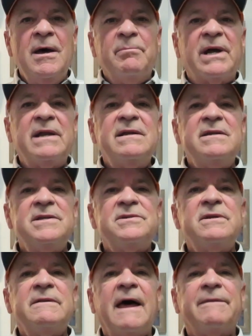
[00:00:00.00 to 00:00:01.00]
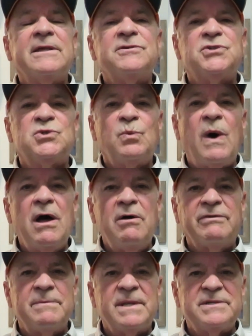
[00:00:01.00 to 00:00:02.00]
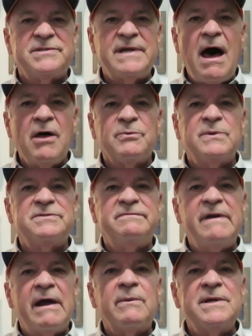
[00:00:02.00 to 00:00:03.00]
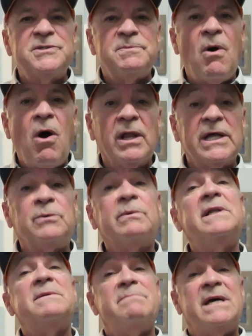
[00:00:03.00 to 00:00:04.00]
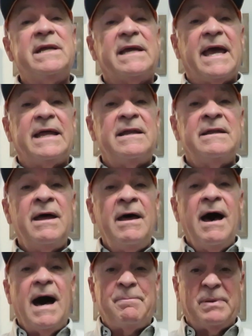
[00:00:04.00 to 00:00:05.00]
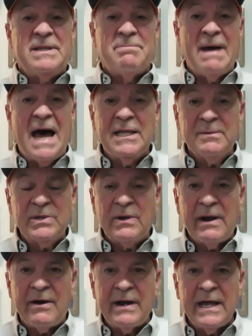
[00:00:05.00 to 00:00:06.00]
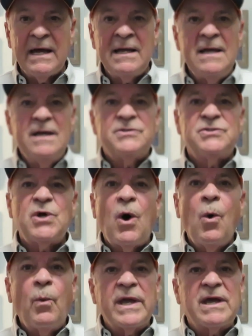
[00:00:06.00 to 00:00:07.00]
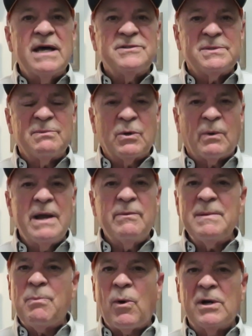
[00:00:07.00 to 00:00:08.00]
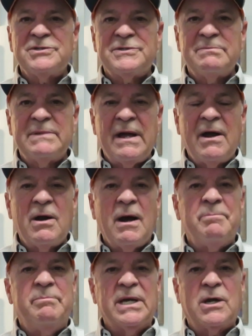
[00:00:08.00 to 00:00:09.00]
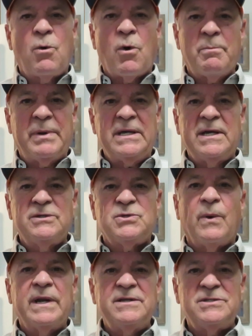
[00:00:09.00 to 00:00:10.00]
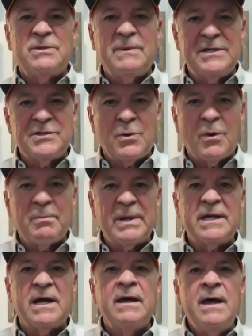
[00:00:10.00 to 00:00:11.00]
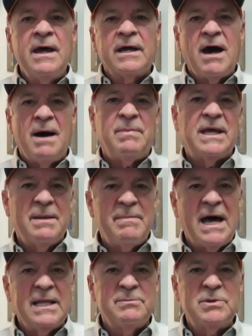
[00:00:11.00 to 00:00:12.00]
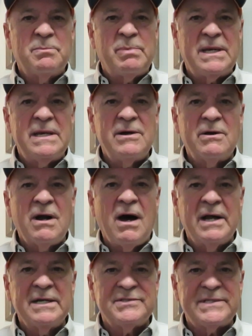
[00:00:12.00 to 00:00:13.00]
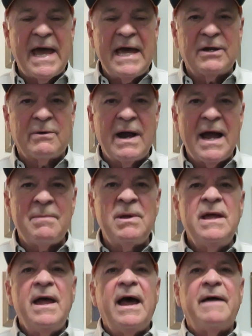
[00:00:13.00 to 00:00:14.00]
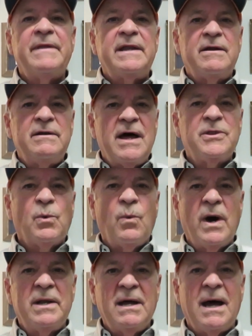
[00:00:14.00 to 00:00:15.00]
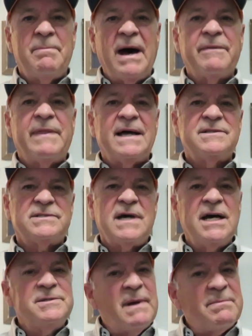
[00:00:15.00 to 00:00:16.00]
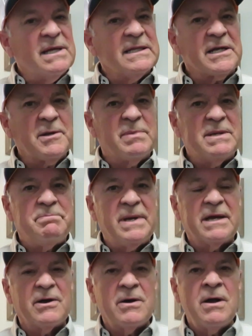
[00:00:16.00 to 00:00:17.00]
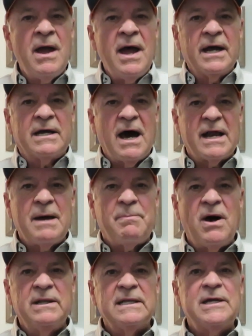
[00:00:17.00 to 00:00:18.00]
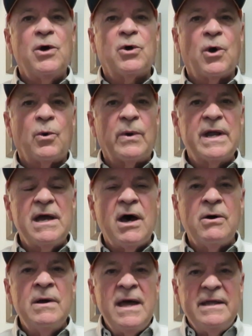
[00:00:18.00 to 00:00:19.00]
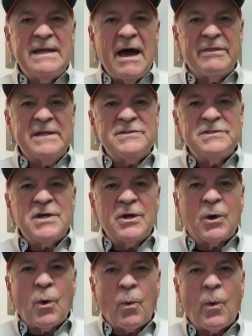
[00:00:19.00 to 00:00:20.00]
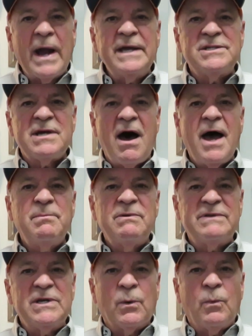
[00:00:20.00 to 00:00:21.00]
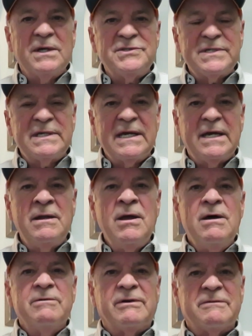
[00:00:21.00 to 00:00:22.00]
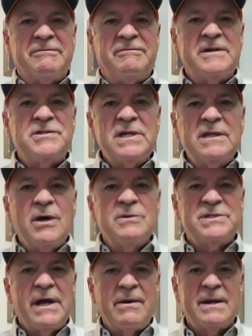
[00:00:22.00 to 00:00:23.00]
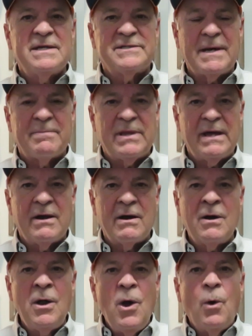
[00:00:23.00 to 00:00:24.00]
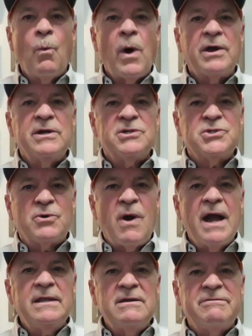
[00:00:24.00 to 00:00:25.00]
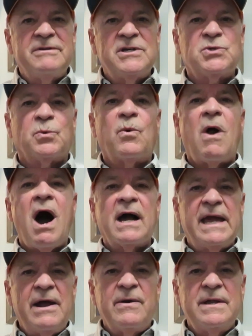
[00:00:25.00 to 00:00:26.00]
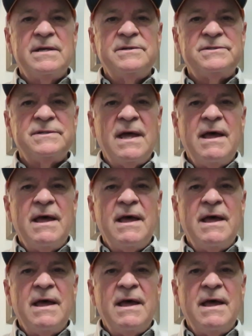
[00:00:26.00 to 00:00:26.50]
but in addition to that, the swell from the south was very small and really mitigated up in the Malibu area. So we got some great reports from there. A big Corbina, 22-inch Corbina, caught by the Malibu Pier on a sand crab, and then another one about that size, maybe a little bit bigger, caught up on Leo Carrillo. Now this is a great time of year once again for fishing those areas up there where you're trying to fish rock areas